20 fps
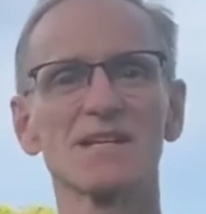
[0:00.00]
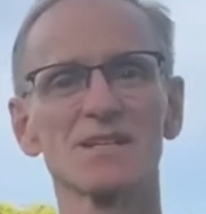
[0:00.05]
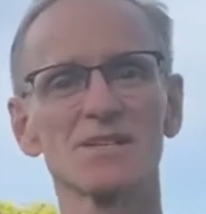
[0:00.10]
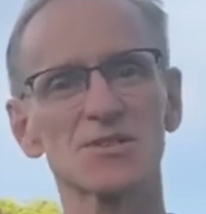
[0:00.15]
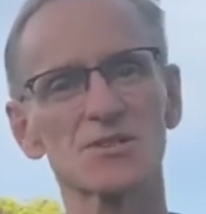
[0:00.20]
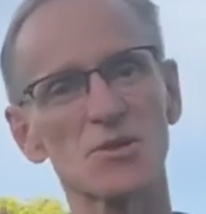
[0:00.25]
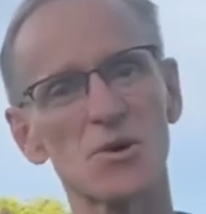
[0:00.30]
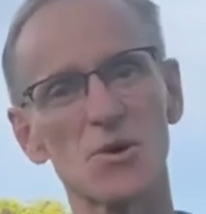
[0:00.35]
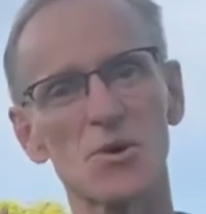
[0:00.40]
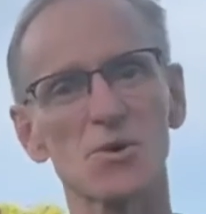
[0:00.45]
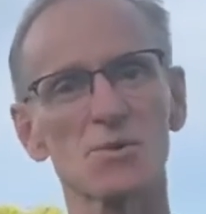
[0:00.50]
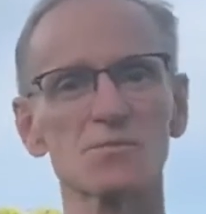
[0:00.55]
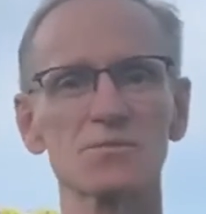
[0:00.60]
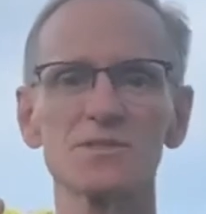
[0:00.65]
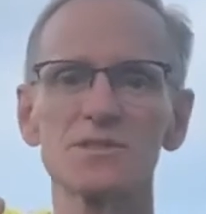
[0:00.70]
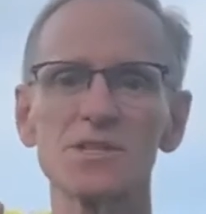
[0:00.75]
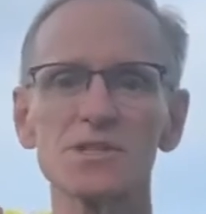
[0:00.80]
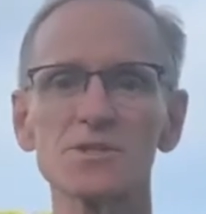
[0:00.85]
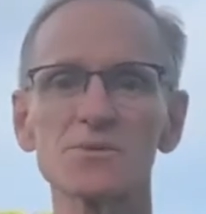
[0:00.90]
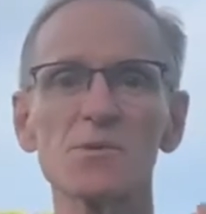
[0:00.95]
So we
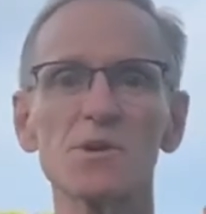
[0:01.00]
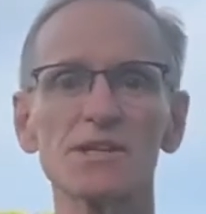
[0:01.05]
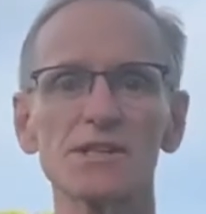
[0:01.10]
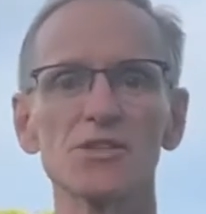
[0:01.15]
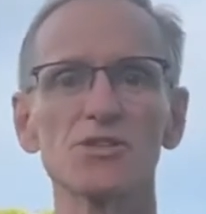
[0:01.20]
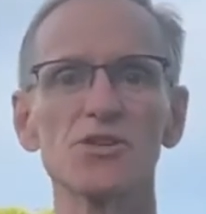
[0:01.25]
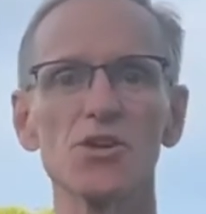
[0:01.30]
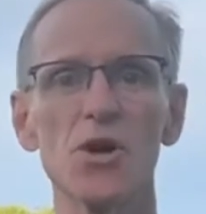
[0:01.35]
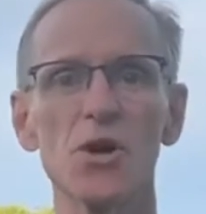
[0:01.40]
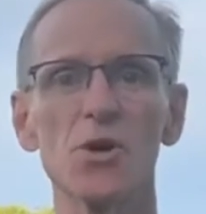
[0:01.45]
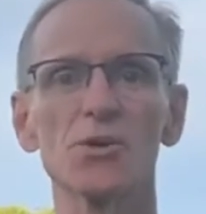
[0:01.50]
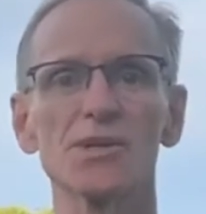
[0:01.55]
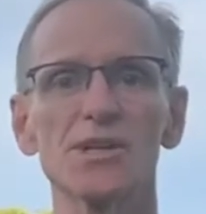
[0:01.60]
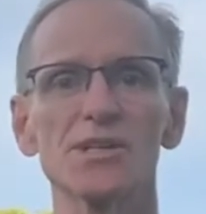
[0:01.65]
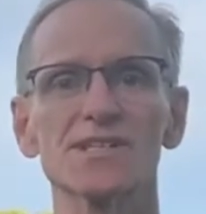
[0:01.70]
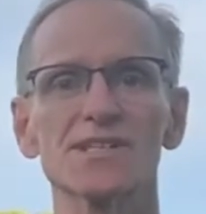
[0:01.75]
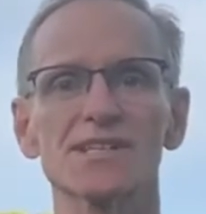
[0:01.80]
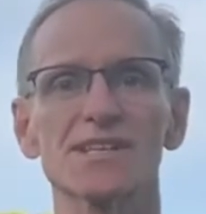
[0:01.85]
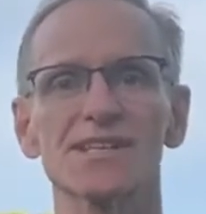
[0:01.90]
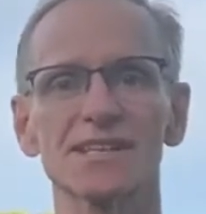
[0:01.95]
just want to
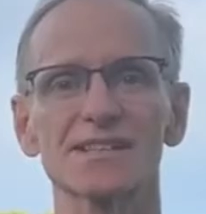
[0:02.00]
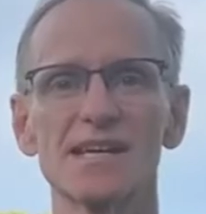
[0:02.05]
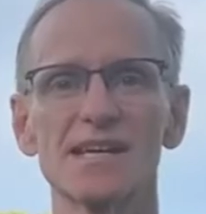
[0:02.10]
notice.